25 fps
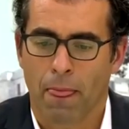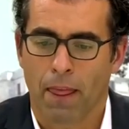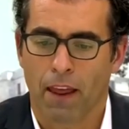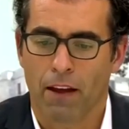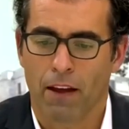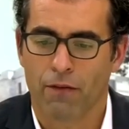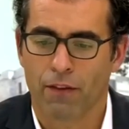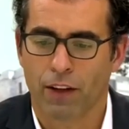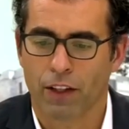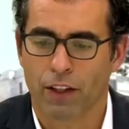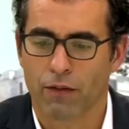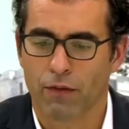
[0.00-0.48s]

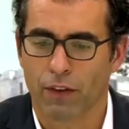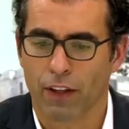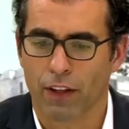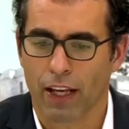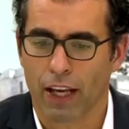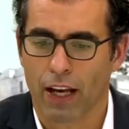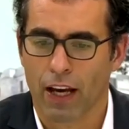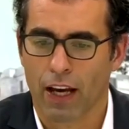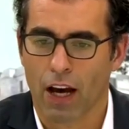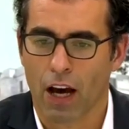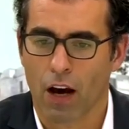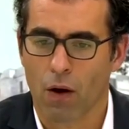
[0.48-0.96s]

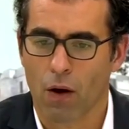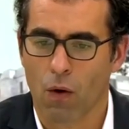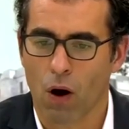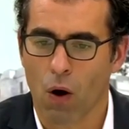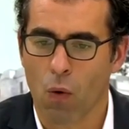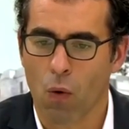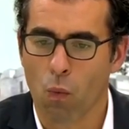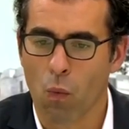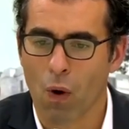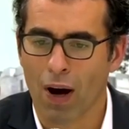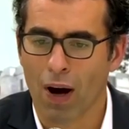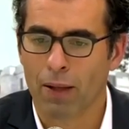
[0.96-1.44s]
effectively a
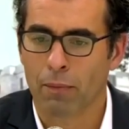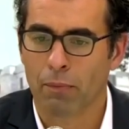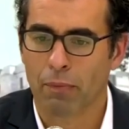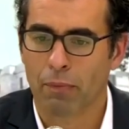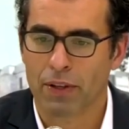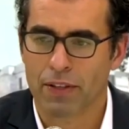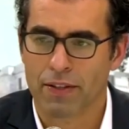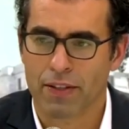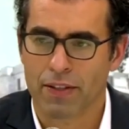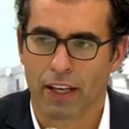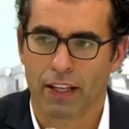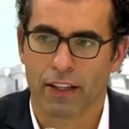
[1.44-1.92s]

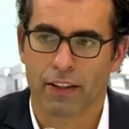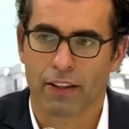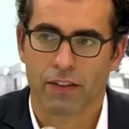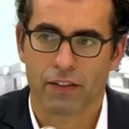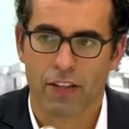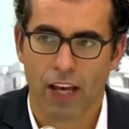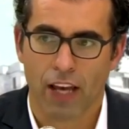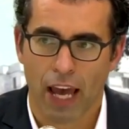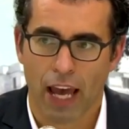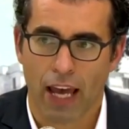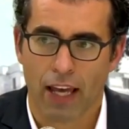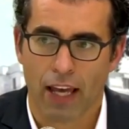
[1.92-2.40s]
1%
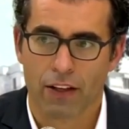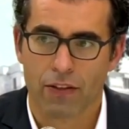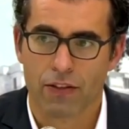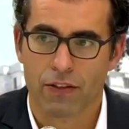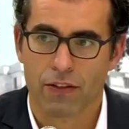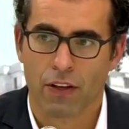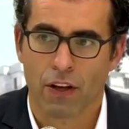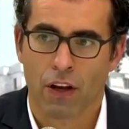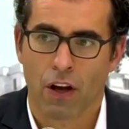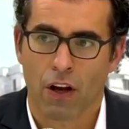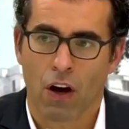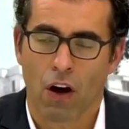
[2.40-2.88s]

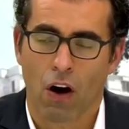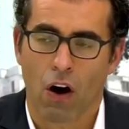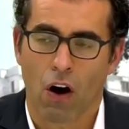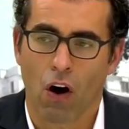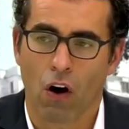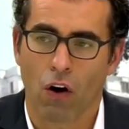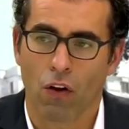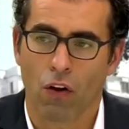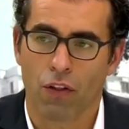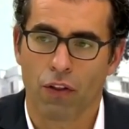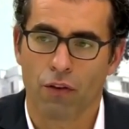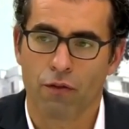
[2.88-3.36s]
tax
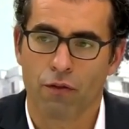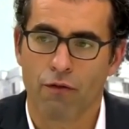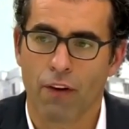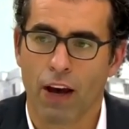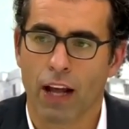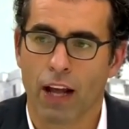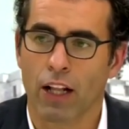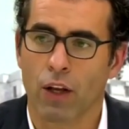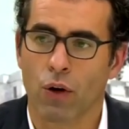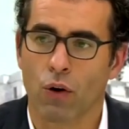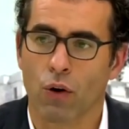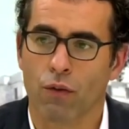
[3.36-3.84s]
on the
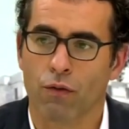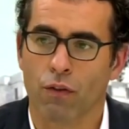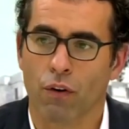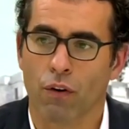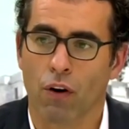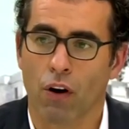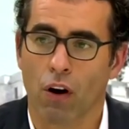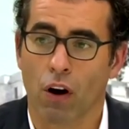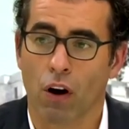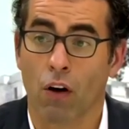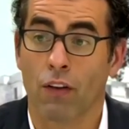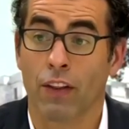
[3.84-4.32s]
value
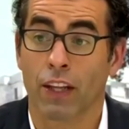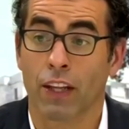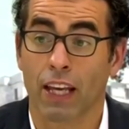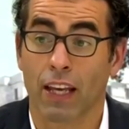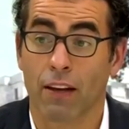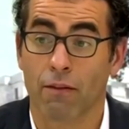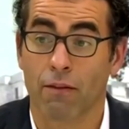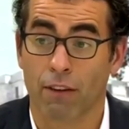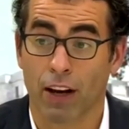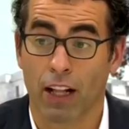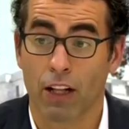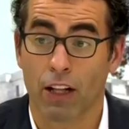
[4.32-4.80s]

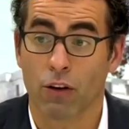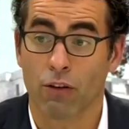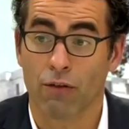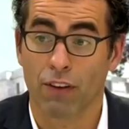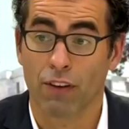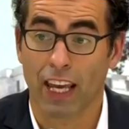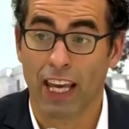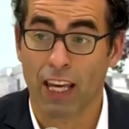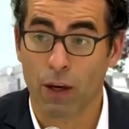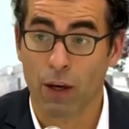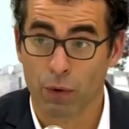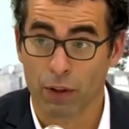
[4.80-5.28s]
of
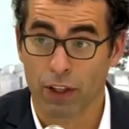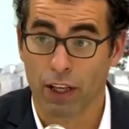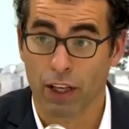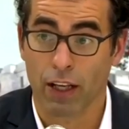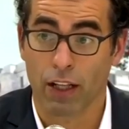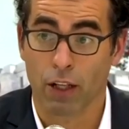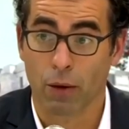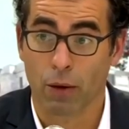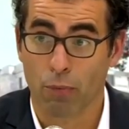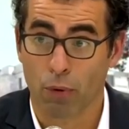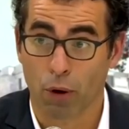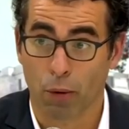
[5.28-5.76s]
equity
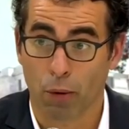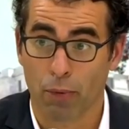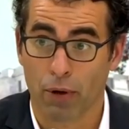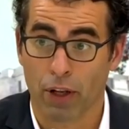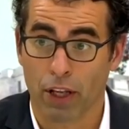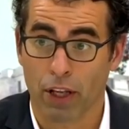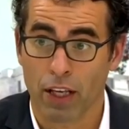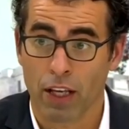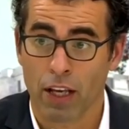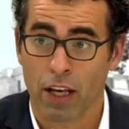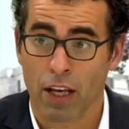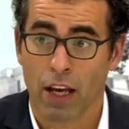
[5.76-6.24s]
in a
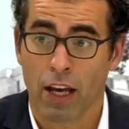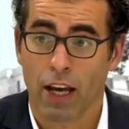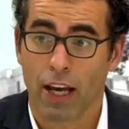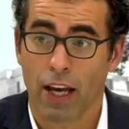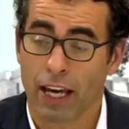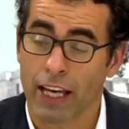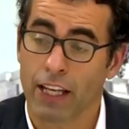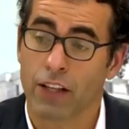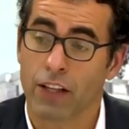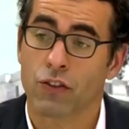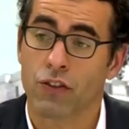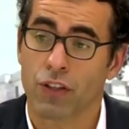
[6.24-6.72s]
property
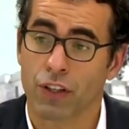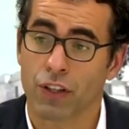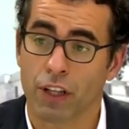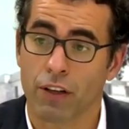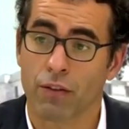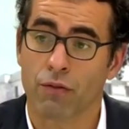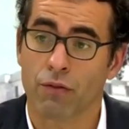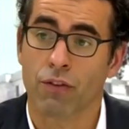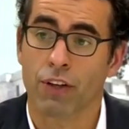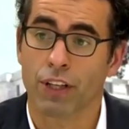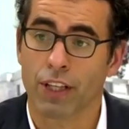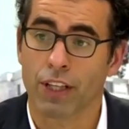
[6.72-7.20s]
each and
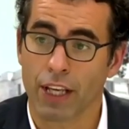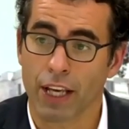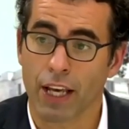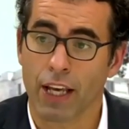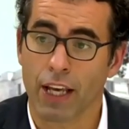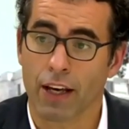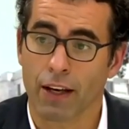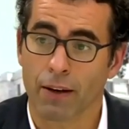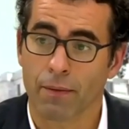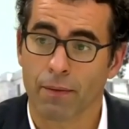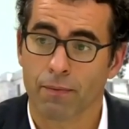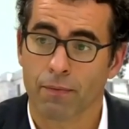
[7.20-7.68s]
every
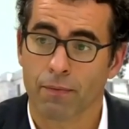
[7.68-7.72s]
year.